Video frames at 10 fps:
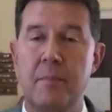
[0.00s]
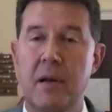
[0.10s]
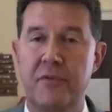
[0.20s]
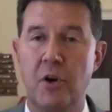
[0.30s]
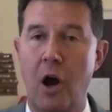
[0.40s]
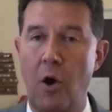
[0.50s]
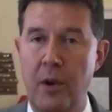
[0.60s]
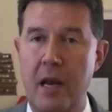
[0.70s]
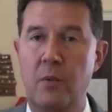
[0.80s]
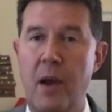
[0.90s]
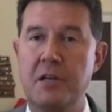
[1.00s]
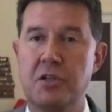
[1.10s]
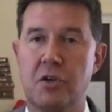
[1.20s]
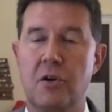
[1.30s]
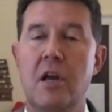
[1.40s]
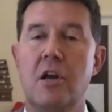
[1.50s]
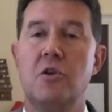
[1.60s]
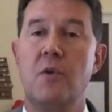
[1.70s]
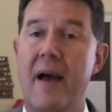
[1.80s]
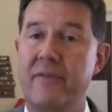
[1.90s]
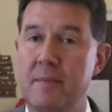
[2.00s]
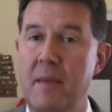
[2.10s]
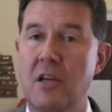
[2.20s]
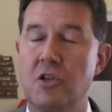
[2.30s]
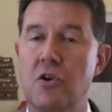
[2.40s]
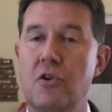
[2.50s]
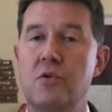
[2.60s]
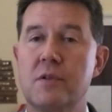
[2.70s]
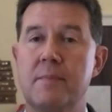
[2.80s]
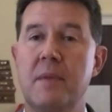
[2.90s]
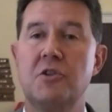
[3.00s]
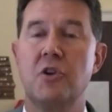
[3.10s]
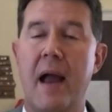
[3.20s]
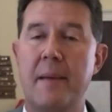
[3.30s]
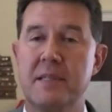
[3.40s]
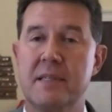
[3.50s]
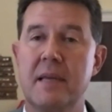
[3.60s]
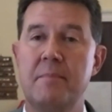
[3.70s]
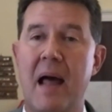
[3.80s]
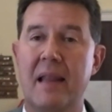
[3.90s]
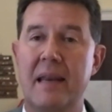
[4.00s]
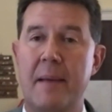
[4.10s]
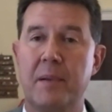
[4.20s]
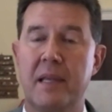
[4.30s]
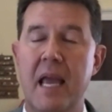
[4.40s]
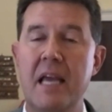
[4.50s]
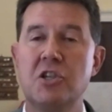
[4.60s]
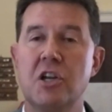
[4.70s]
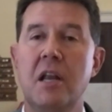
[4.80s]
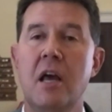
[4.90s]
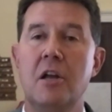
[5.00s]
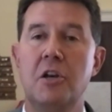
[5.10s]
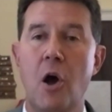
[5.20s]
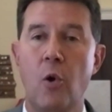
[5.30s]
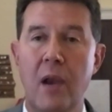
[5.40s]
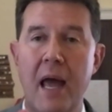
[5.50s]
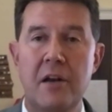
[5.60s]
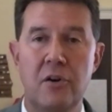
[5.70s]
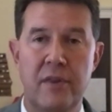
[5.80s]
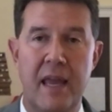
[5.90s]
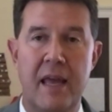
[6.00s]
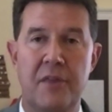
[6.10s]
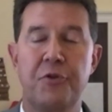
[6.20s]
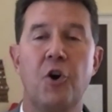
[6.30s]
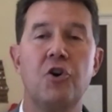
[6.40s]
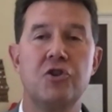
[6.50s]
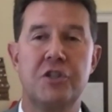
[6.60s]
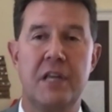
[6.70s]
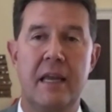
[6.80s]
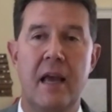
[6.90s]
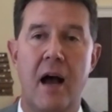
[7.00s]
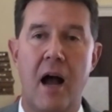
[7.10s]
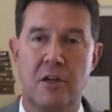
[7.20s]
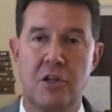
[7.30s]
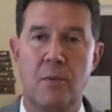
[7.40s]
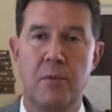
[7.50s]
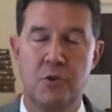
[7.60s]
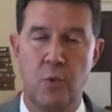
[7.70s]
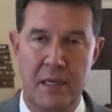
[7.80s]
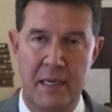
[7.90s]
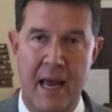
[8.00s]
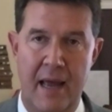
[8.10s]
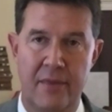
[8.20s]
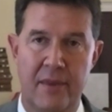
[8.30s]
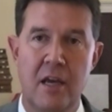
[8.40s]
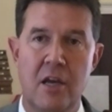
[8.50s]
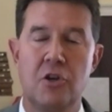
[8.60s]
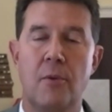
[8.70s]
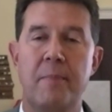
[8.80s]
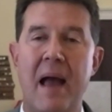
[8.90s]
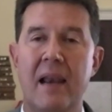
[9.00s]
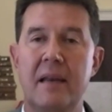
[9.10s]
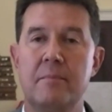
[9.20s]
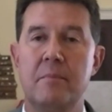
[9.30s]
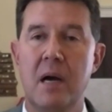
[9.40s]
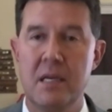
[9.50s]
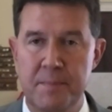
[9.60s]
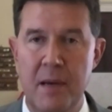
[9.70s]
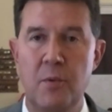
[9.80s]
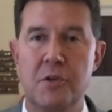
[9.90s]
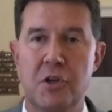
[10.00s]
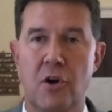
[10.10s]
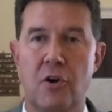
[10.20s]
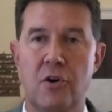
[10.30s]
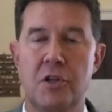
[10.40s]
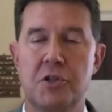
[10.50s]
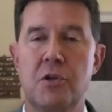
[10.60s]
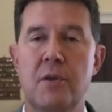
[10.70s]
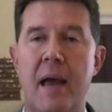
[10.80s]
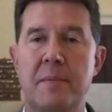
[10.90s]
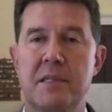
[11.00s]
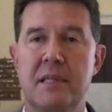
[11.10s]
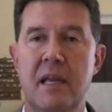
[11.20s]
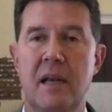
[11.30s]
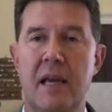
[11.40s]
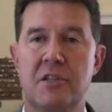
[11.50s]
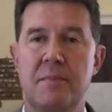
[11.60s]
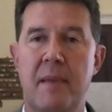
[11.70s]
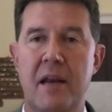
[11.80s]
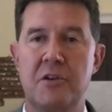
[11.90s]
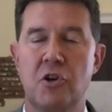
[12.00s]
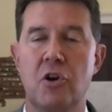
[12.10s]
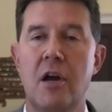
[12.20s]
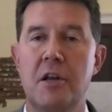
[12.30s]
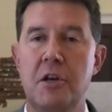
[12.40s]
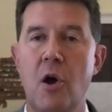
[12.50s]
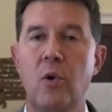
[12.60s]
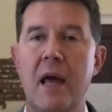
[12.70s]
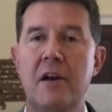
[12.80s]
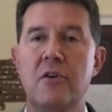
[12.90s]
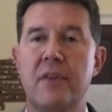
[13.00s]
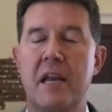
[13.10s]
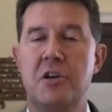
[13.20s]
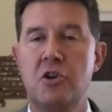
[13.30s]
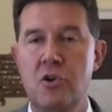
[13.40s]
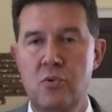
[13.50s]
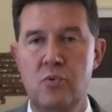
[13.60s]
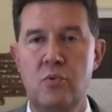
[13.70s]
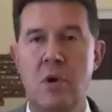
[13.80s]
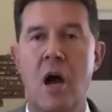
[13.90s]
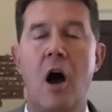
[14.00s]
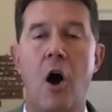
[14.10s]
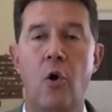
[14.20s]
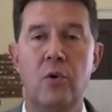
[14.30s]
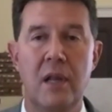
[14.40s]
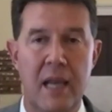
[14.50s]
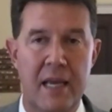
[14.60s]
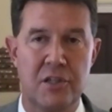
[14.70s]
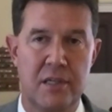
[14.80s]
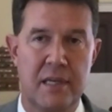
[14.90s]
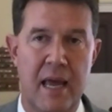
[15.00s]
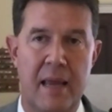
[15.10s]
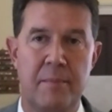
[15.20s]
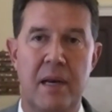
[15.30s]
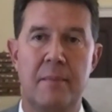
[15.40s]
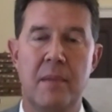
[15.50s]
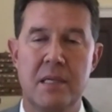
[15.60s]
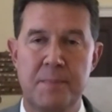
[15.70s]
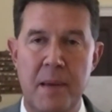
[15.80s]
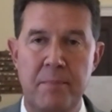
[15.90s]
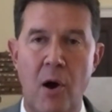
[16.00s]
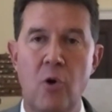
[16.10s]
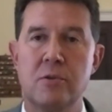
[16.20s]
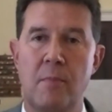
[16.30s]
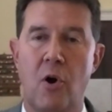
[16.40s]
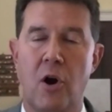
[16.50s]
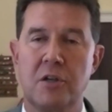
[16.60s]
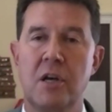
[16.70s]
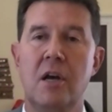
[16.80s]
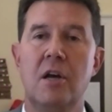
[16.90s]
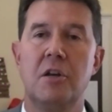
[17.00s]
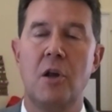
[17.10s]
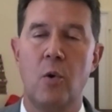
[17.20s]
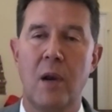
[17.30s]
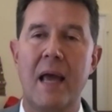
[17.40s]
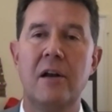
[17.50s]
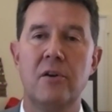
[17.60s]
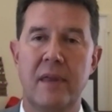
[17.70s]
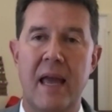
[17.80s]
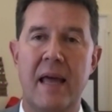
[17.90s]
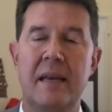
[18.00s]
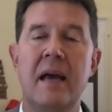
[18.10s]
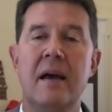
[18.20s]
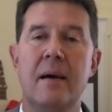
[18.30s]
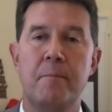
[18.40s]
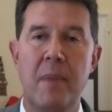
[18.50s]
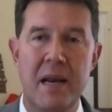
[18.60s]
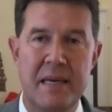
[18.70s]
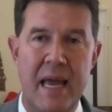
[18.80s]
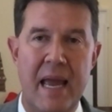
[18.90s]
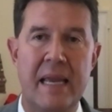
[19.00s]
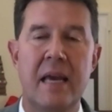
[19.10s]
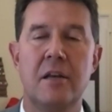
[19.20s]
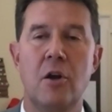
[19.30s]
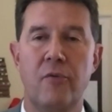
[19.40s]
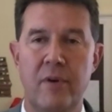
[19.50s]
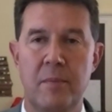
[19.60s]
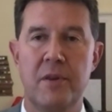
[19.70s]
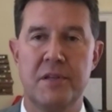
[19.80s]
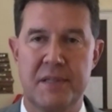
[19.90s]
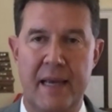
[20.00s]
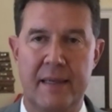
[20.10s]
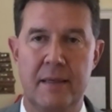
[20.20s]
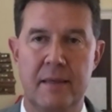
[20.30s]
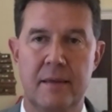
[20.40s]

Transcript: But if you're already registered, you have to make sure you submit your absentee ballot application no later than Thursday, October 29th. Your ballot must be returned to the absentee election manager no later than noon on election day, but it must be postmarked no later than Monday, November the 2nd.